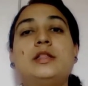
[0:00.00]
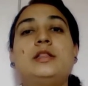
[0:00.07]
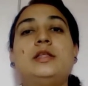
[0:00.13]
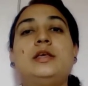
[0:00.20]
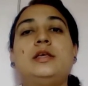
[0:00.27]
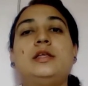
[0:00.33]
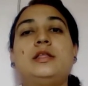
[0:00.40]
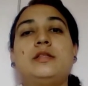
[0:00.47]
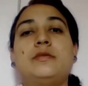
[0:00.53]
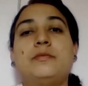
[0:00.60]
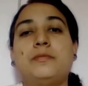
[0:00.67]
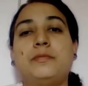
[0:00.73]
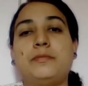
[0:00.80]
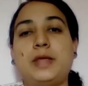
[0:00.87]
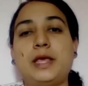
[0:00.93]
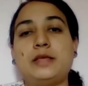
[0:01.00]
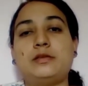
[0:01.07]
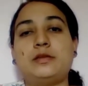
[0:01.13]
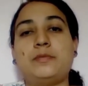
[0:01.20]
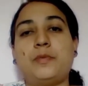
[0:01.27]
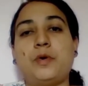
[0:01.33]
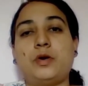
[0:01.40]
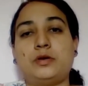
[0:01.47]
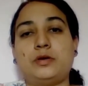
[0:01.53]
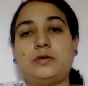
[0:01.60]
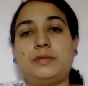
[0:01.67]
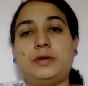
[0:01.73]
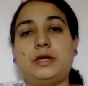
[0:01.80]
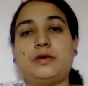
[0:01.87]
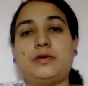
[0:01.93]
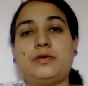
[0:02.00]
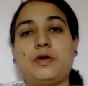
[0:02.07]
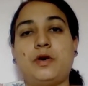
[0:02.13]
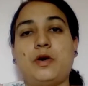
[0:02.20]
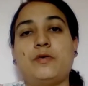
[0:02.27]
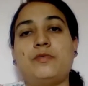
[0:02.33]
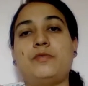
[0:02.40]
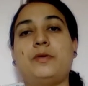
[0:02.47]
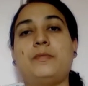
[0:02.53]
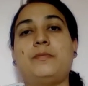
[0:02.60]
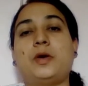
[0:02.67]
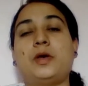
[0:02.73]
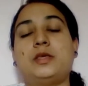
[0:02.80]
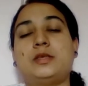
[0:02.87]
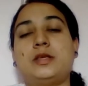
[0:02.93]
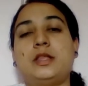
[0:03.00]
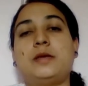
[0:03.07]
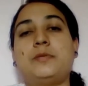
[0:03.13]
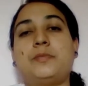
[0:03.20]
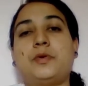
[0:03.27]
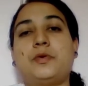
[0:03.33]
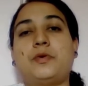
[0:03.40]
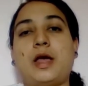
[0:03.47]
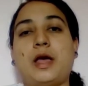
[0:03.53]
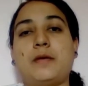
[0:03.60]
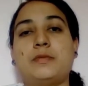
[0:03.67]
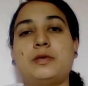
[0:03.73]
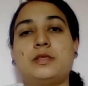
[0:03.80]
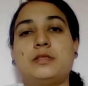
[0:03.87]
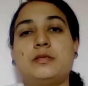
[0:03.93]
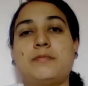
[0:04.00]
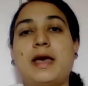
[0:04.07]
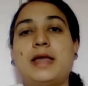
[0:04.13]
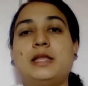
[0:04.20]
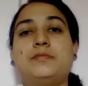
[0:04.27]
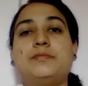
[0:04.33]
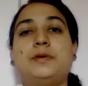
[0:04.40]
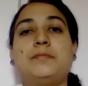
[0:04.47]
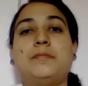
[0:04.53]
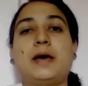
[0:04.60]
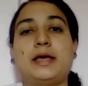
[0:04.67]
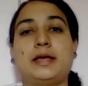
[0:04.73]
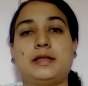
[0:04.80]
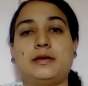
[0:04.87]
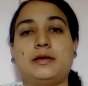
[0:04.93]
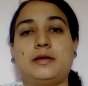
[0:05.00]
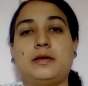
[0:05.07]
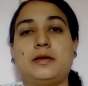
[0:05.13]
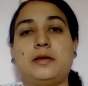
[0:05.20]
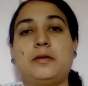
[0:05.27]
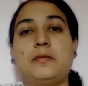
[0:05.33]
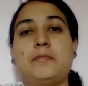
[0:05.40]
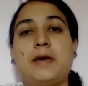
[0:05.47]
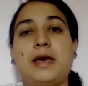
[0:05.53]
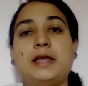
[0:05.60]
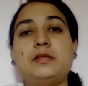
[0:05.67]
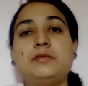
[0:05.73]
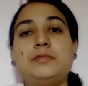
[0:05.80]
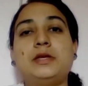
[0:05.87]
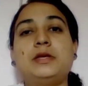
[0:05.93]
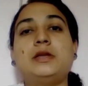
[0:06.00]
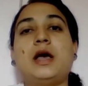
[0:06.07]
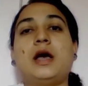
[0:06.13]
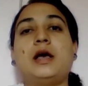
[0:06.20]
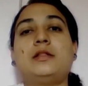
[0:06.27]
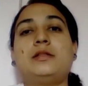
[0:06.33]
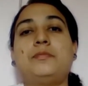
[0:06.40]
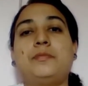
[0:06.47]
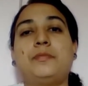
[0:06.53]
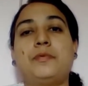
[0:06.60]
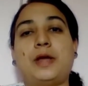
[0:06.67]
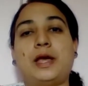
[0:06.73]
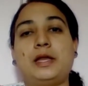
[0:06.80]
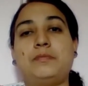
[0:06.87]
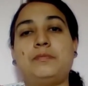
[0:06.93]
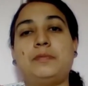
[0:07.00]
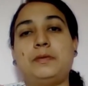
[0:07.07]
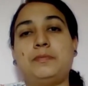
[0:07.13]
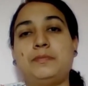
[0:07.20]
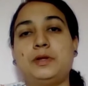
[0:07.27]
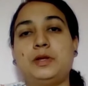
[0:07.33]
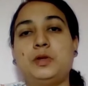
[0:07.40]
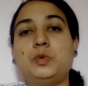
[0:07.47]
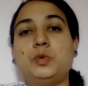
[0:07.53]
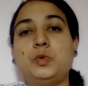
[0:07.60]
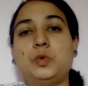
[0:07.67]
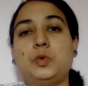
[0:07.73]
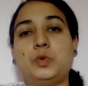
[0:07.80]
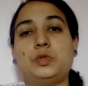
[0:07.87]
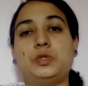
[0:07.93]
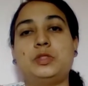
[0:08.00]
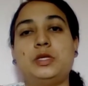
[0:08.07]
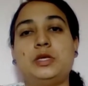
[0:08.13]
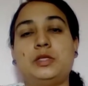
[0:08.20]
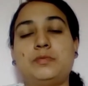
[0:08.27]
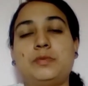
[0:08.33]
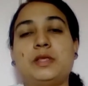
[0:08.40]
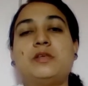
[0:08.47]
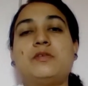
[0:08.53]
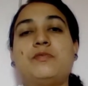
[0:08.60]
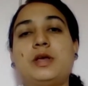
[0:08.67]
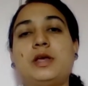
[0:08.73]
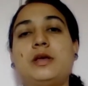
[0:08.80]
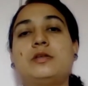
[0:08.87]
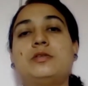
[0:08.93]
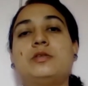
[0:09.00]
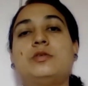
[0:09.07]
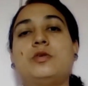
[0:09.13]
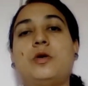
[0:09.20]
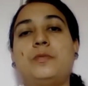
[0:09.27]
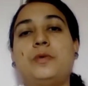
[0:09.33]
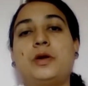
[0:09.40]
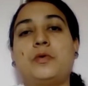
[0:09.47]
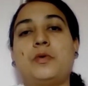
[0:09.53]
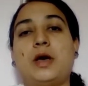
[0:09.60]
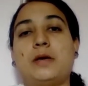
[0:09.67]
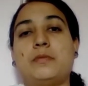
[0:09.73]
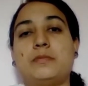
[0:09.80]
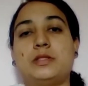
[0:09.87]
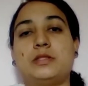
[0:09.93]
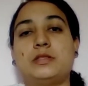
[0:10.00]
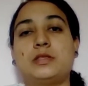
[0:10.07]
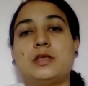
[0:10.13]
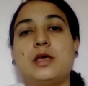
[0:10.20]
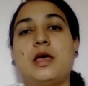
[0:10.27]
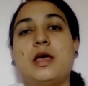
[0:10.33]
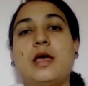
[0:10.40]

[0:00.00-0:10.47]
The next important pillar of employee skilling program is management buy-in. Management are the right people who know the specific job requirements